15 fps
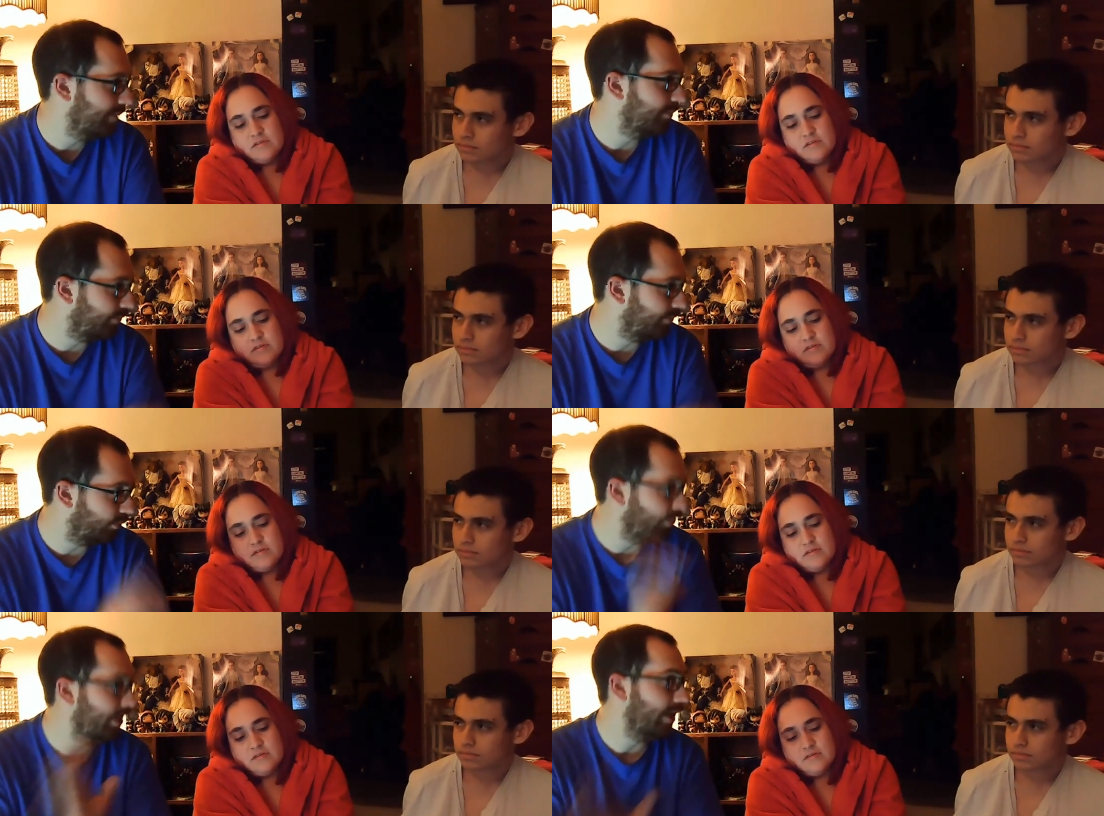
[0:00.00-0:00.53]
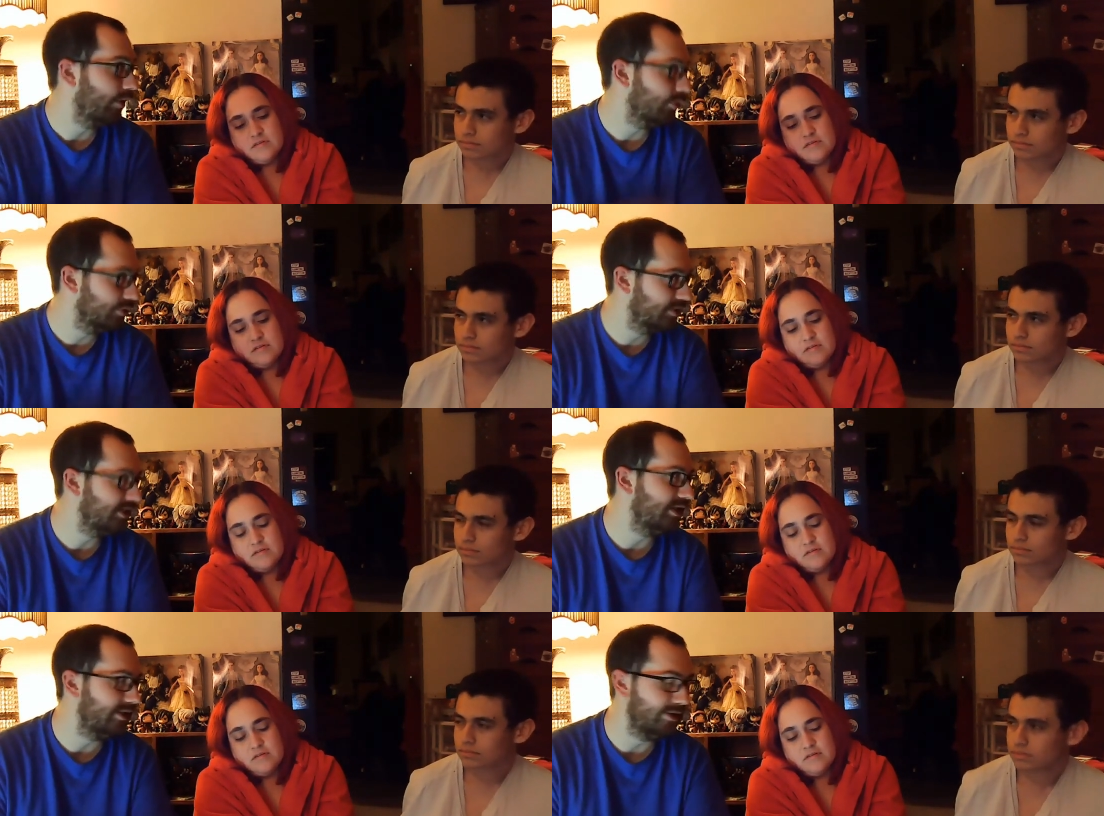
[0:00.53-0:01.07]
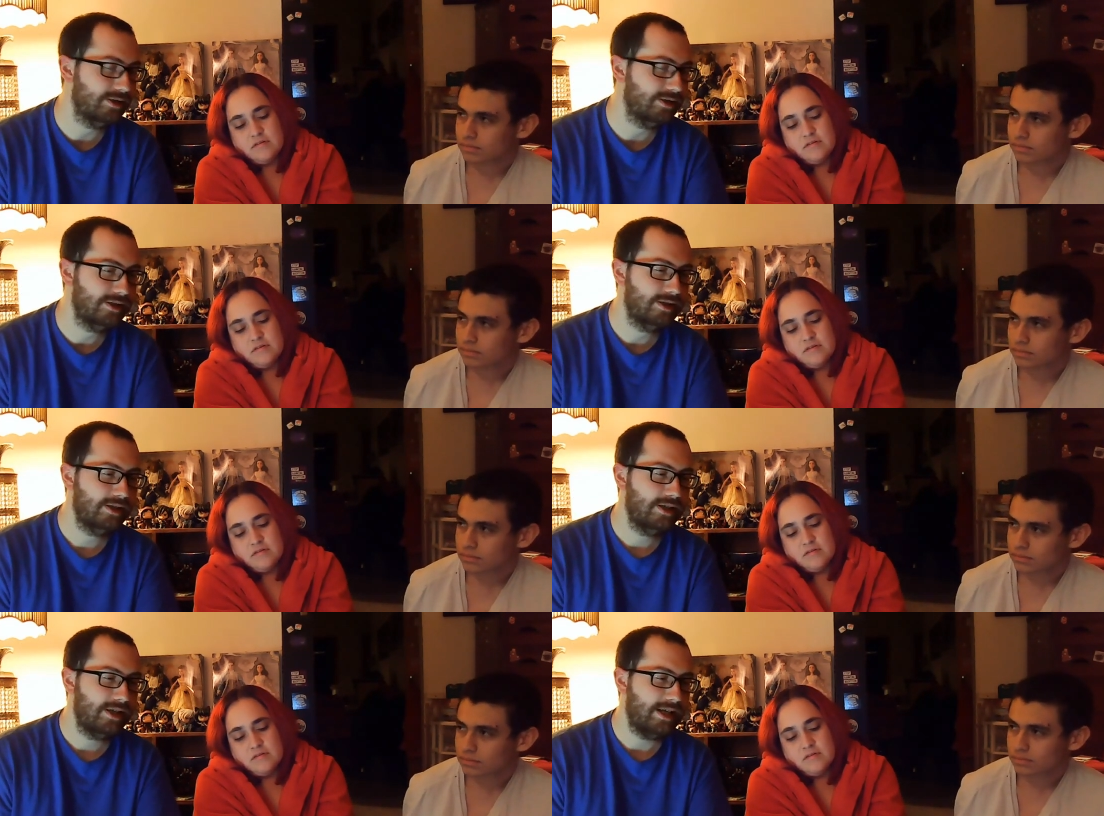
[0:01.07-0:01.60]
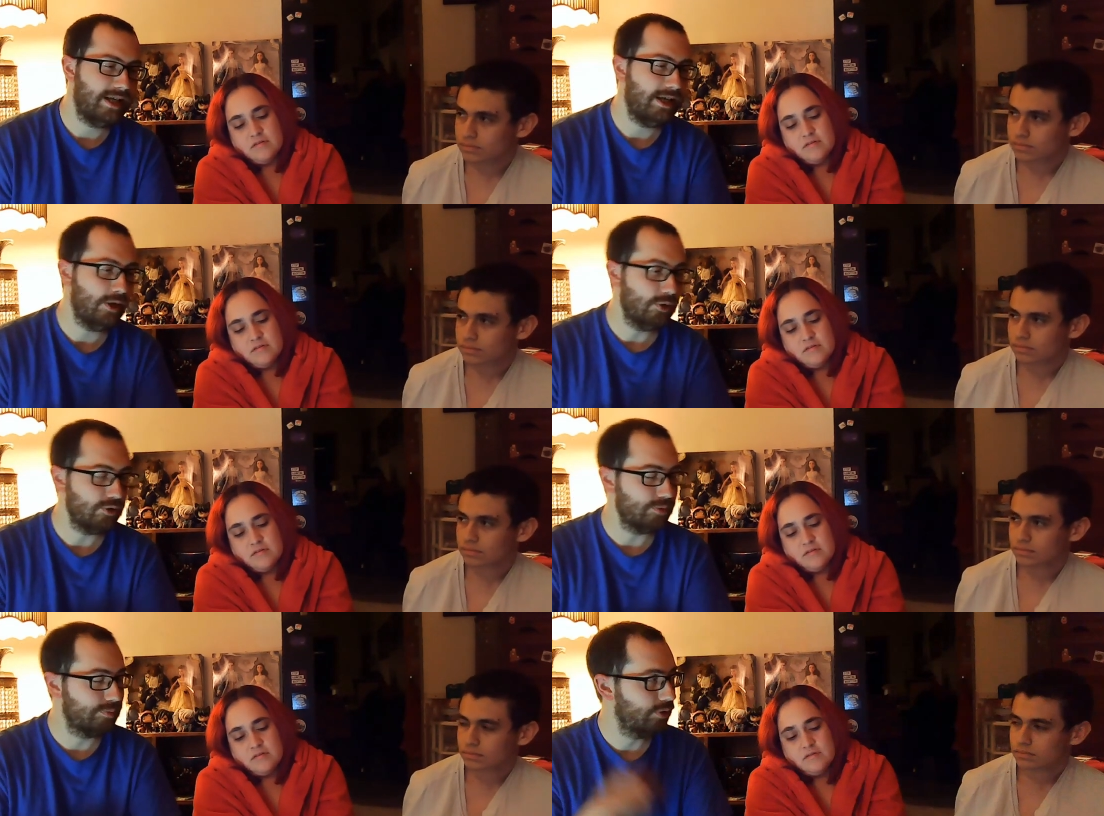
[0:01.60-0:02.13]
Speaker 1: Before that whole scene, he goes
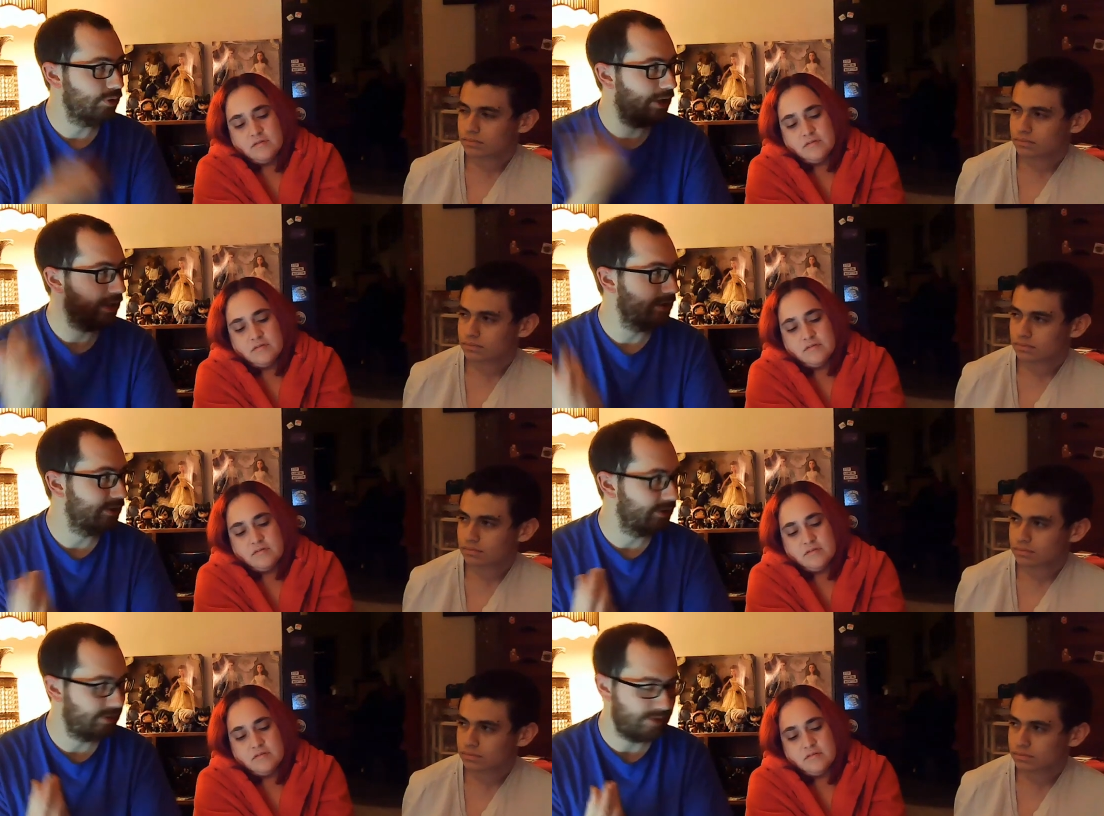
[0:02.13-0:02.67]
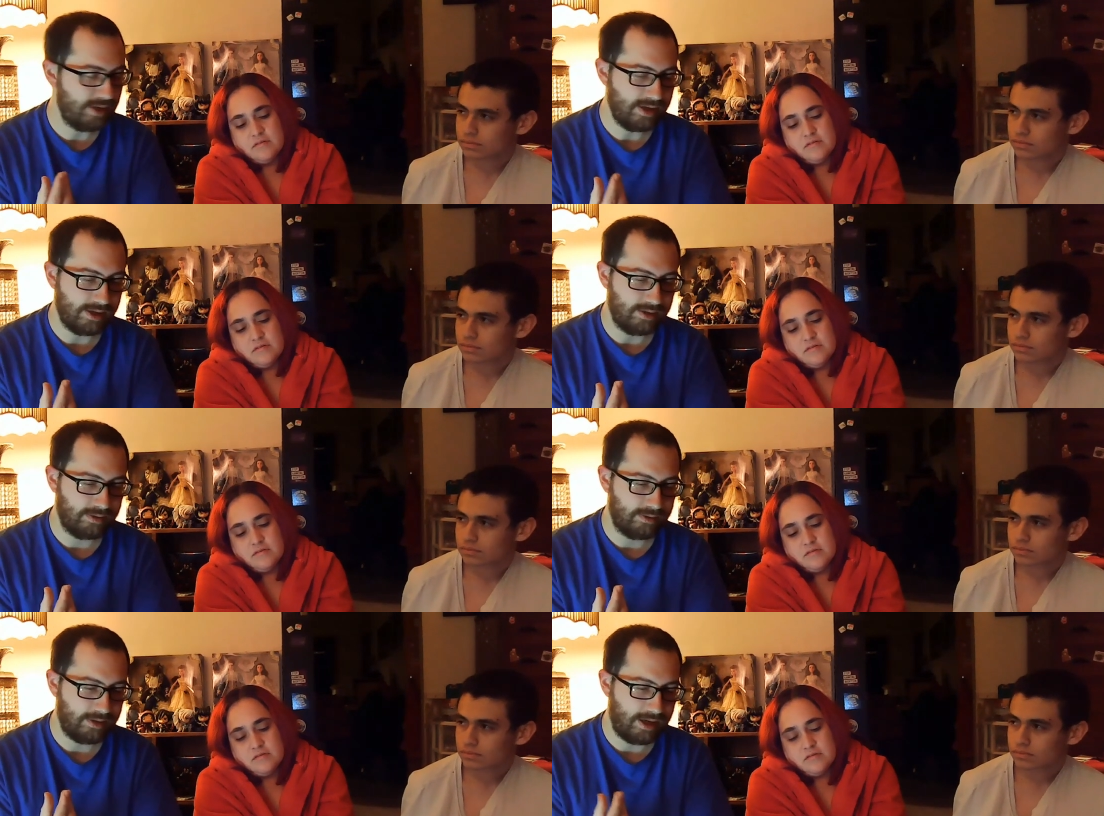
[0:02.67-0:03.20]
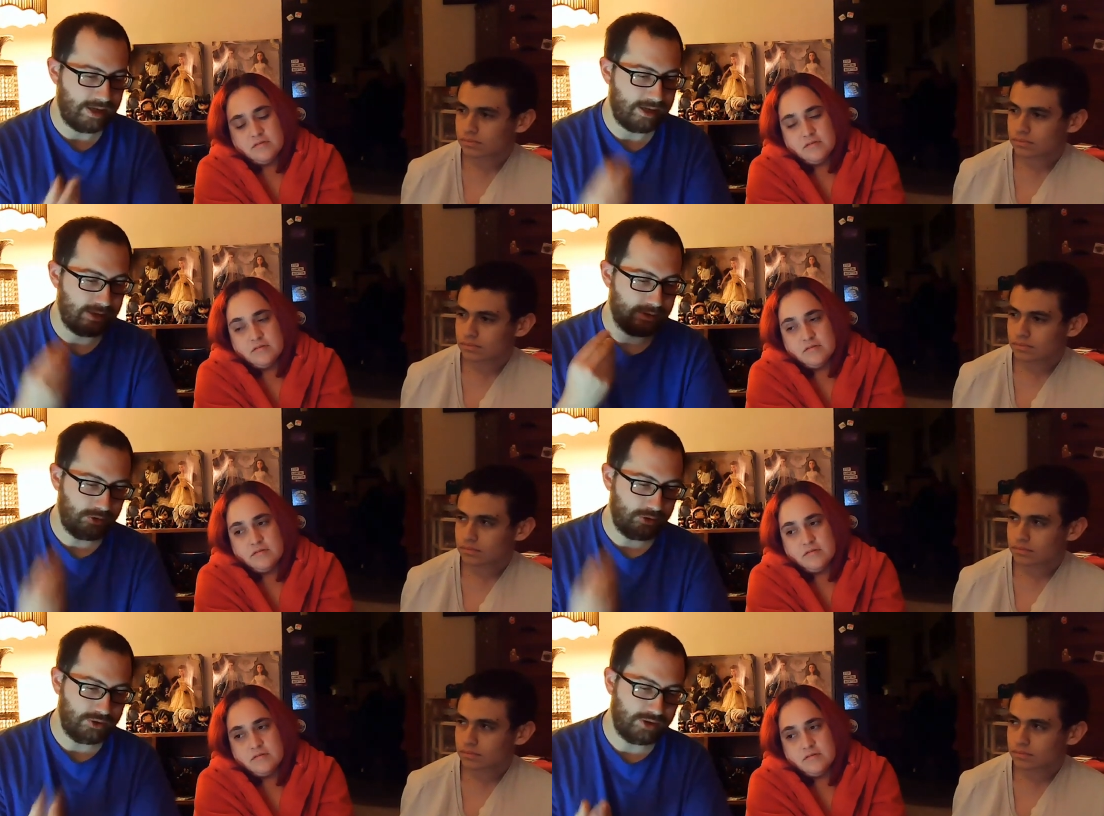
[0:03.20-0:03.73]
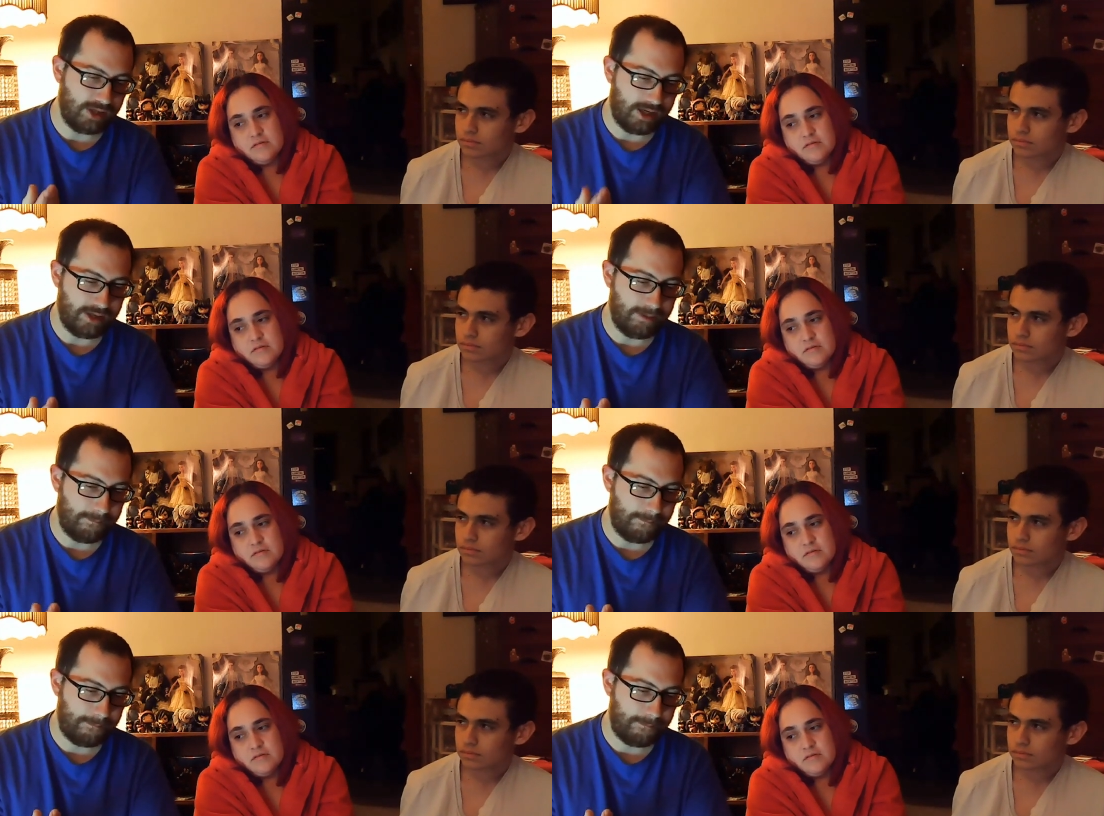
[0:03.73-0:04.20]
to pull out his thing and he looks at it